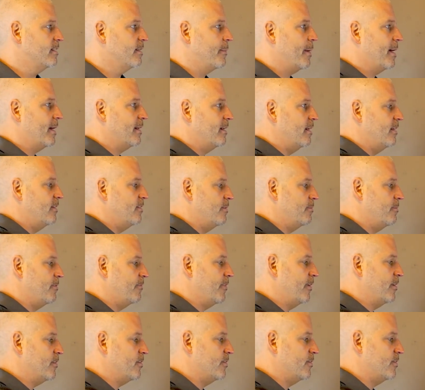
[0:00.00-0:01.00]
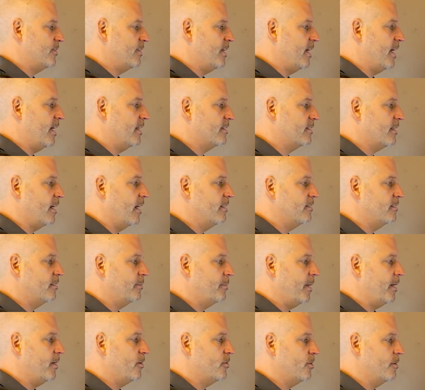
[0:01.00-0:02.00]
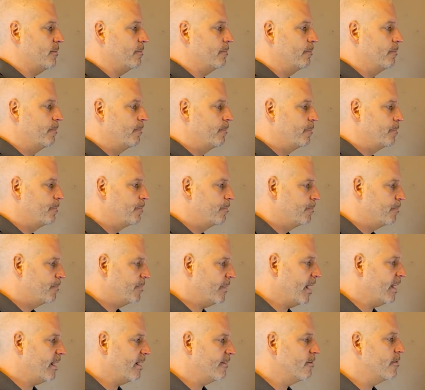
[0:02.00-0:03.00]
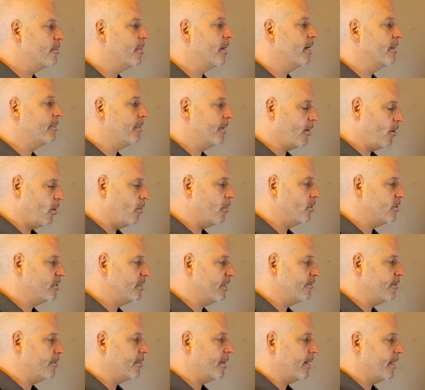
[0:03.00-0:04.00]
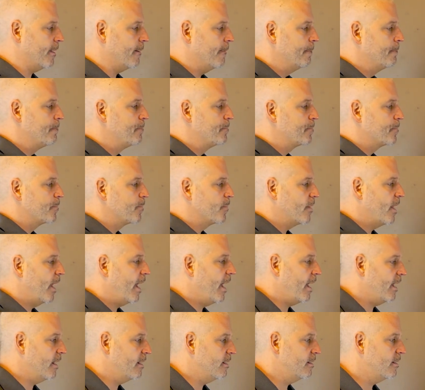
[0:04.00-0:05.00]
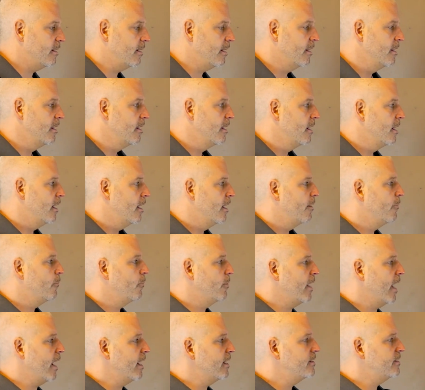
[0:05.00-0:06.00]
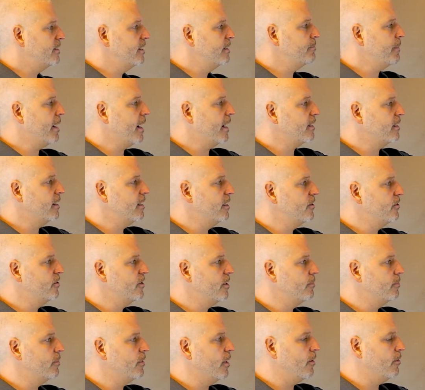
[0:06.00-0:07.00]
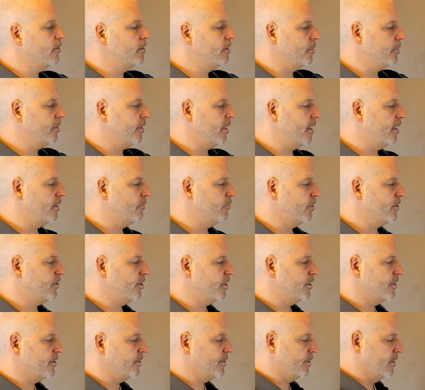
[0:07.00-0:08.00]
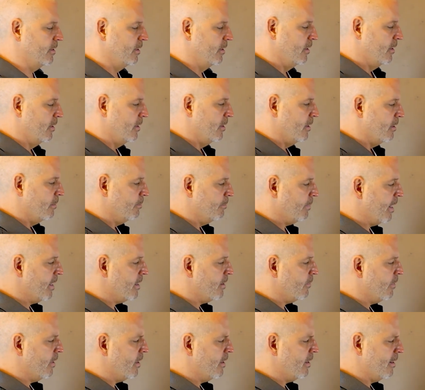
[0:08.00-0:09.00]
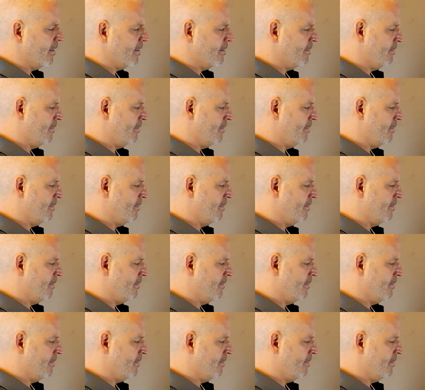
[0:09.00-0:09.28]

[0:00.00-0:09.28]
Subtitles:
a magnesium deficiency has constipation. Not everybody, but almost everybody. And when I see magnesium low in the blood, which is, by the way,